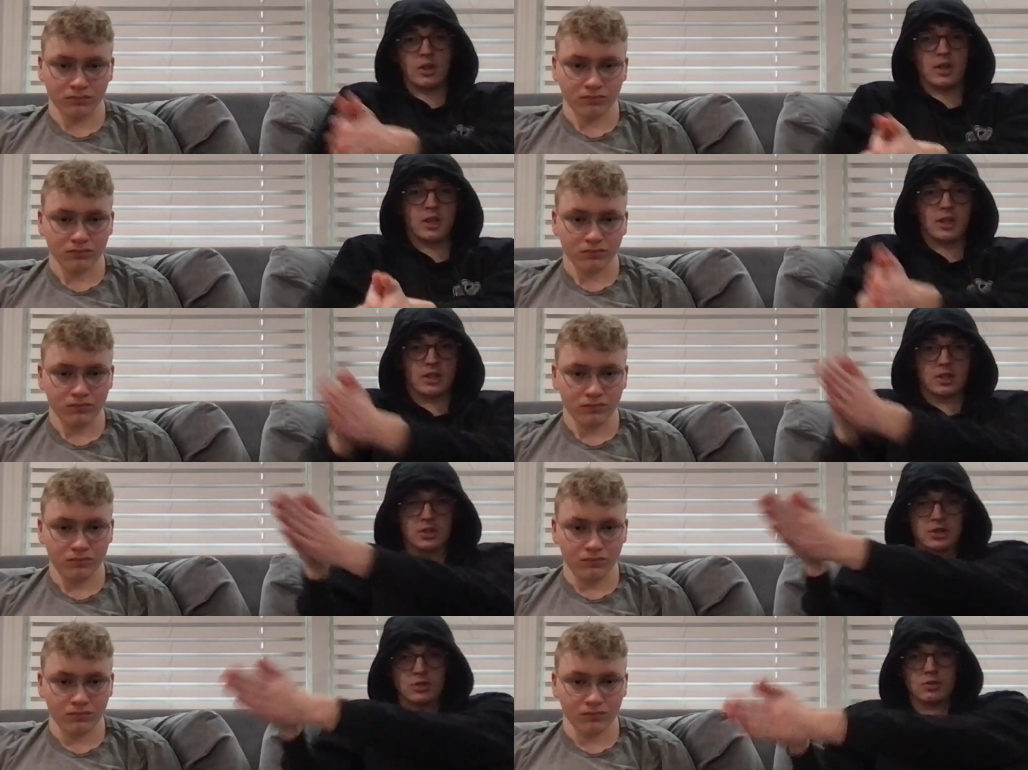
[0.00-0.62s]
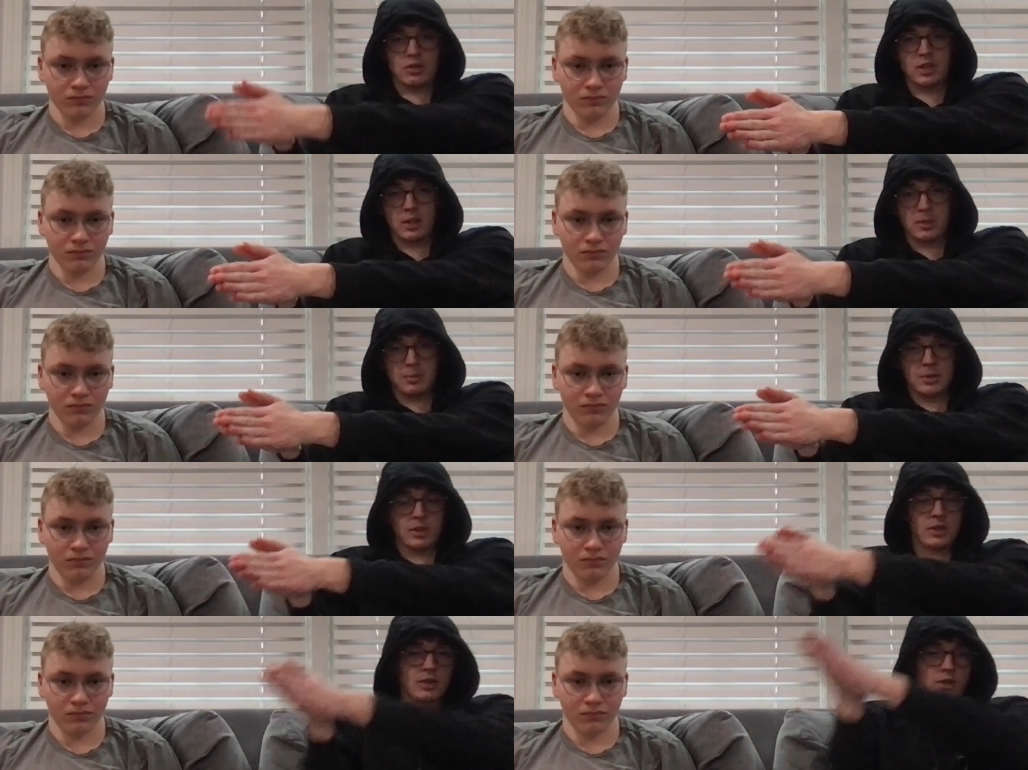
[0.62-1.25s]
Speaker 1: extreme
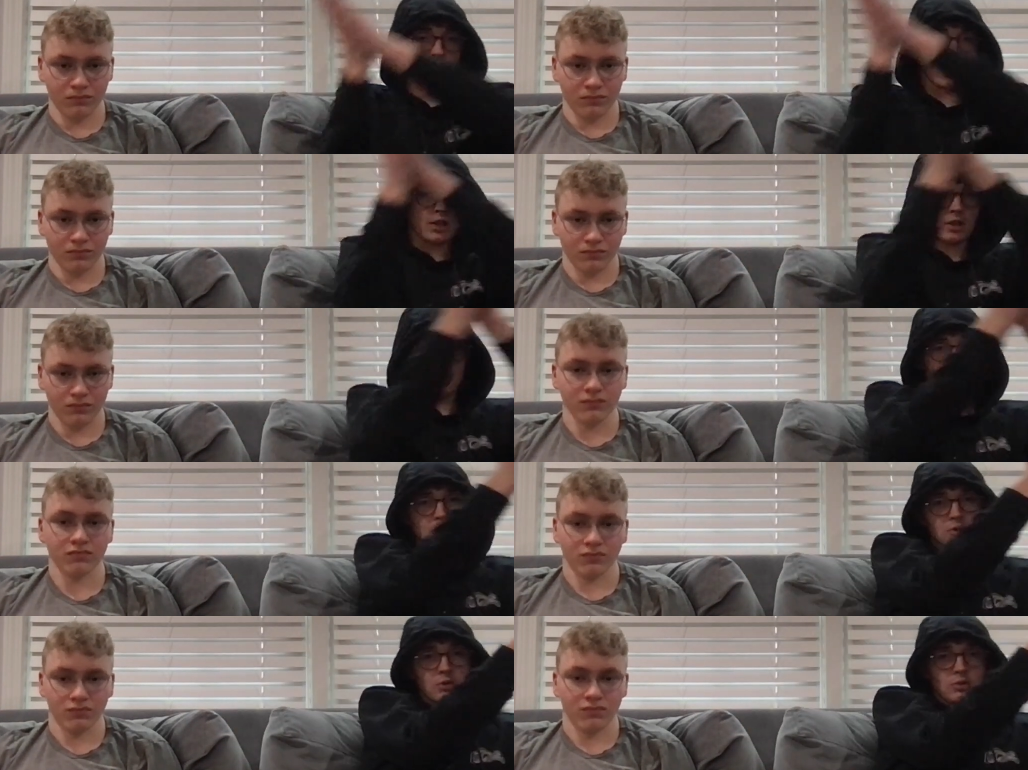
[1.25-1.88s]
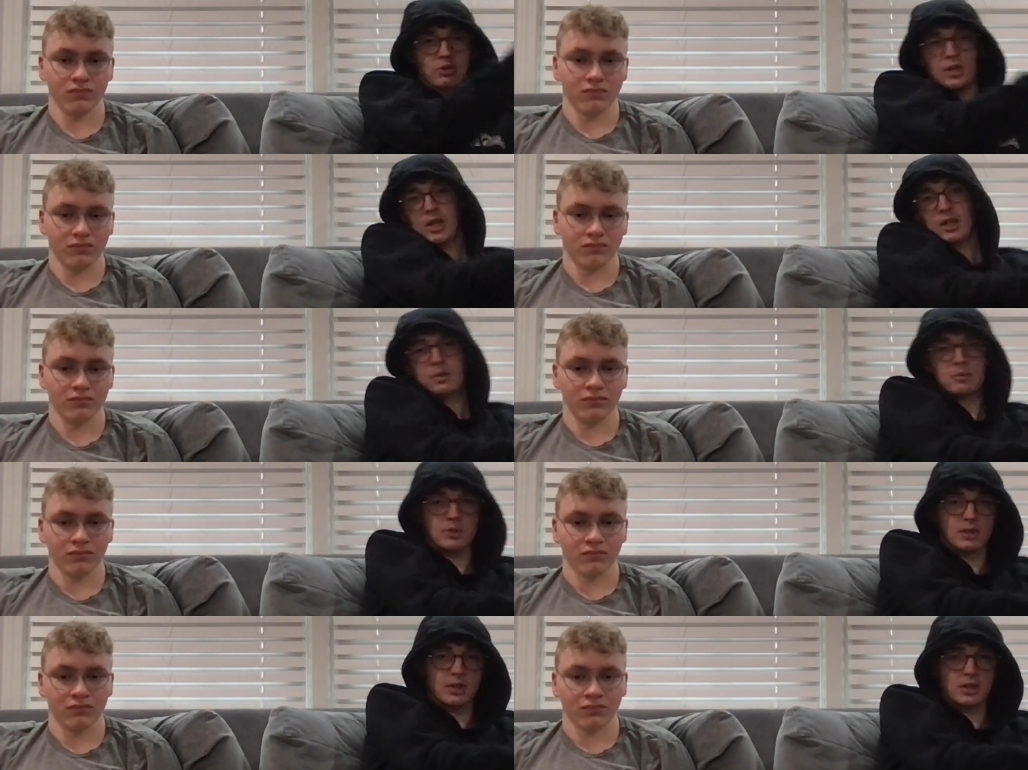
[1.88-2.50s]
and you're not too light
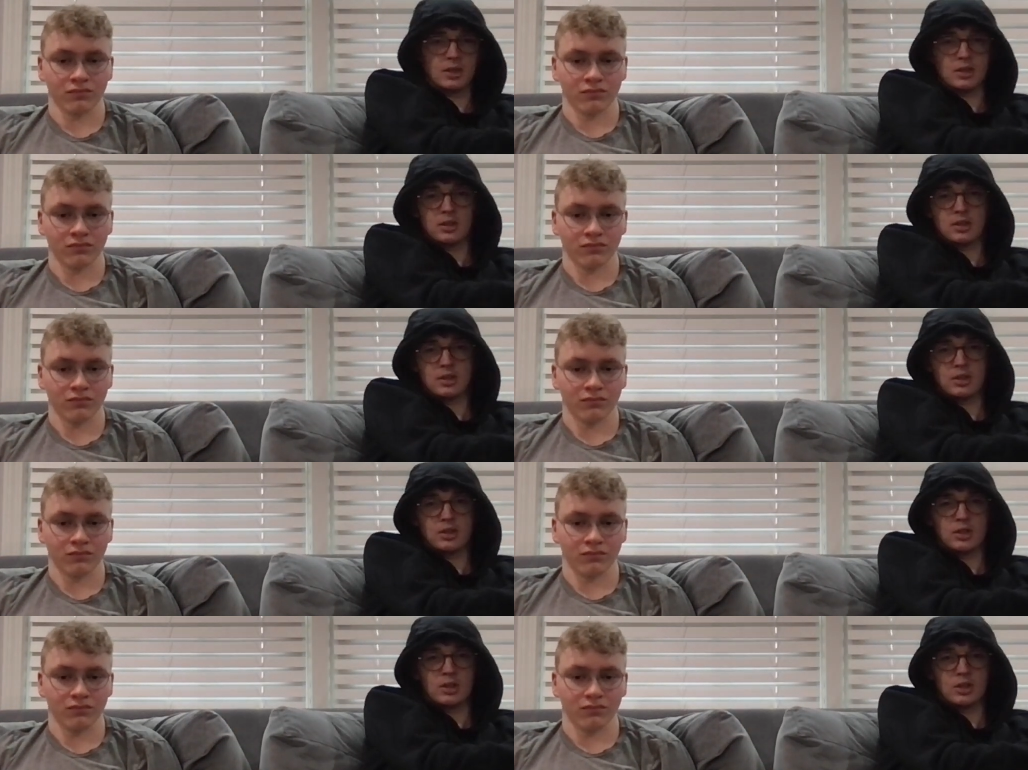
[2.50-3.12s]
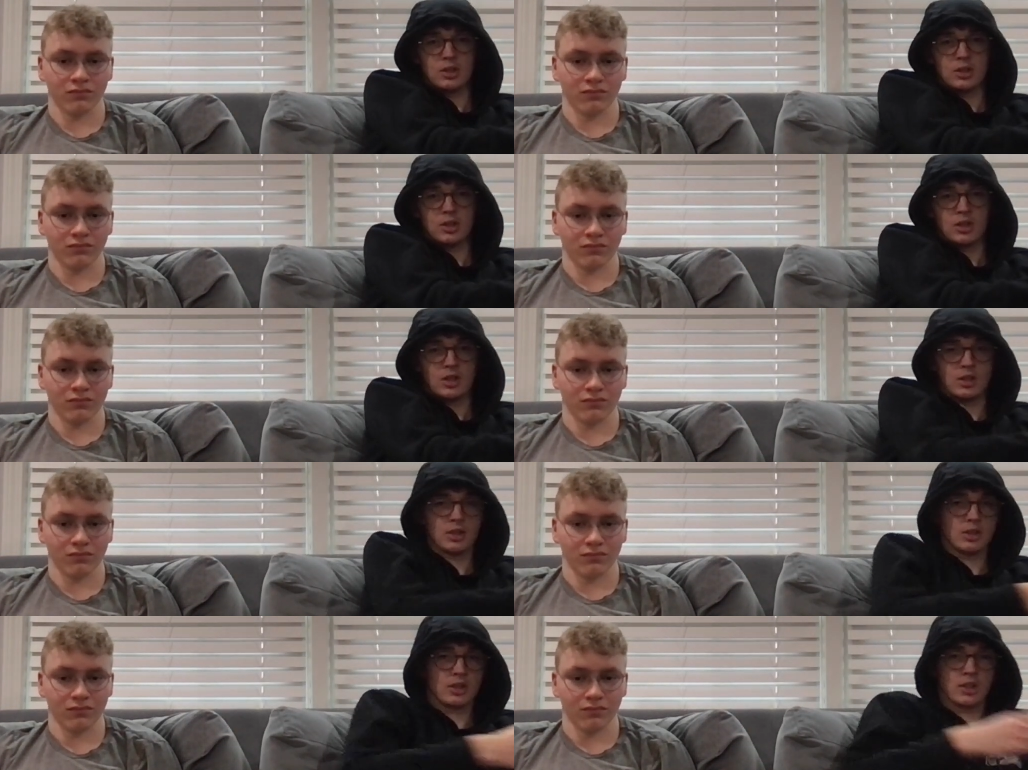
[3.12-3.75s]
with it
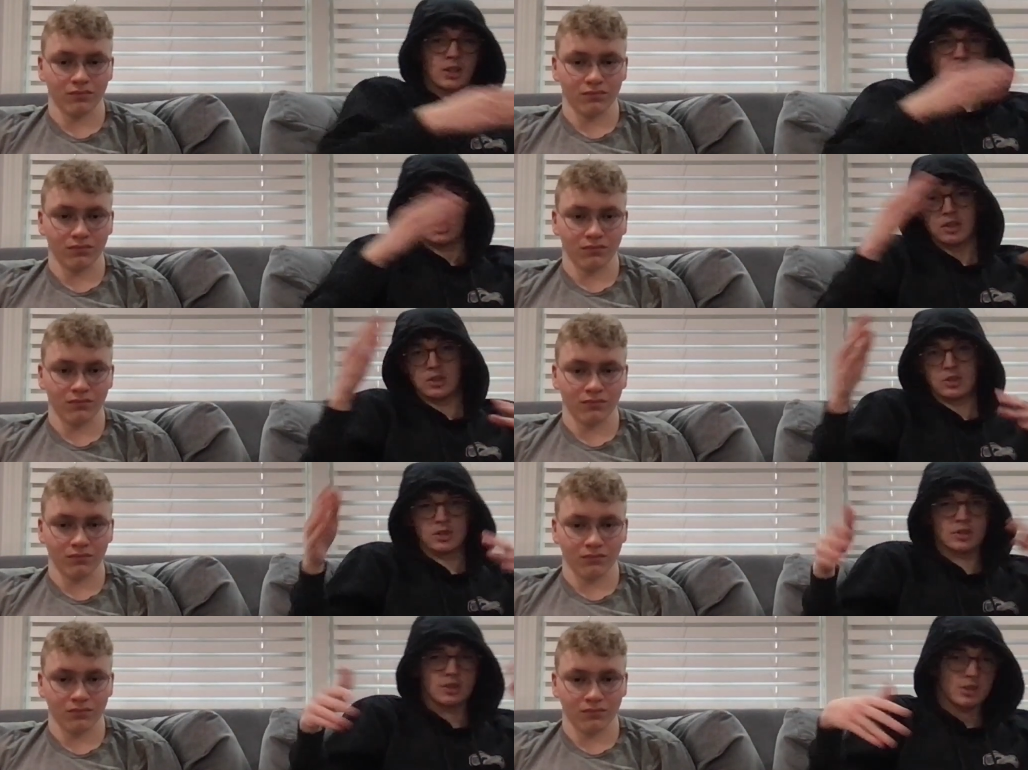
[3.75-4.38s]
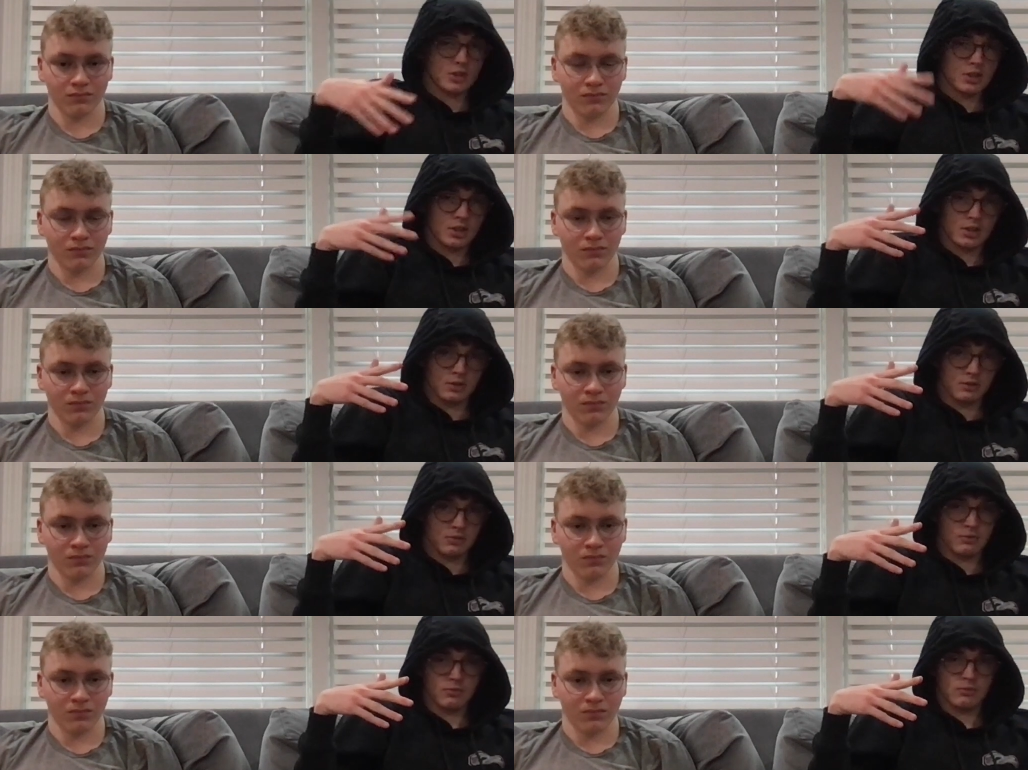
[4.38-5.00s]
and you're getting just
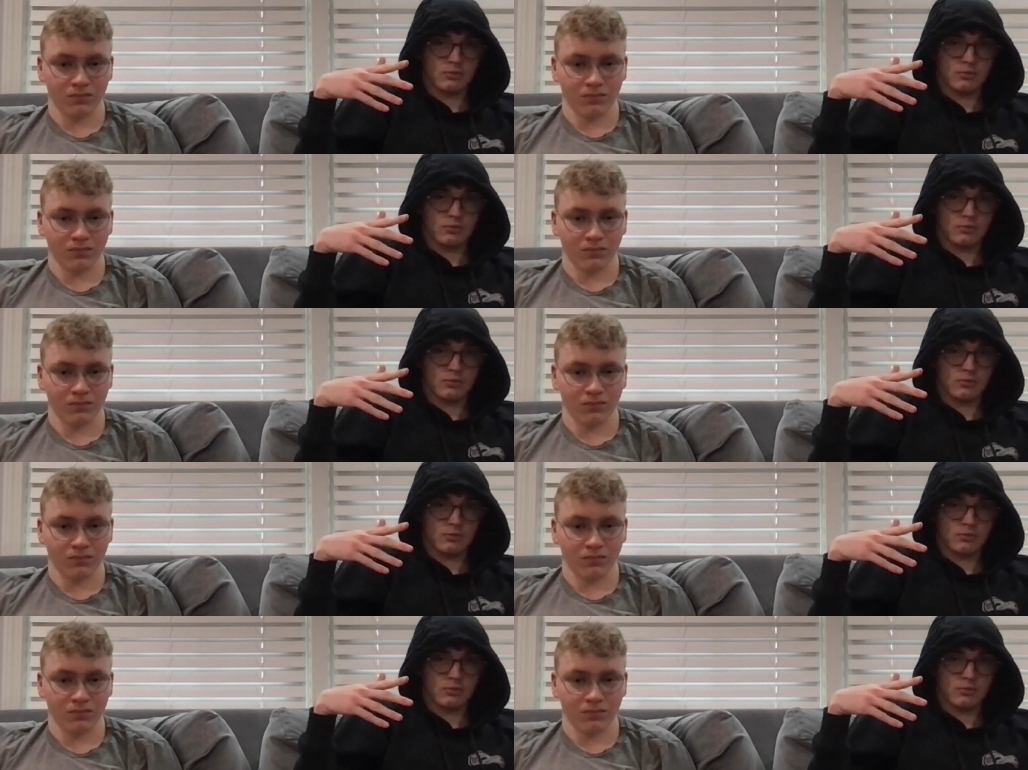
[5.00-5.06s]
enough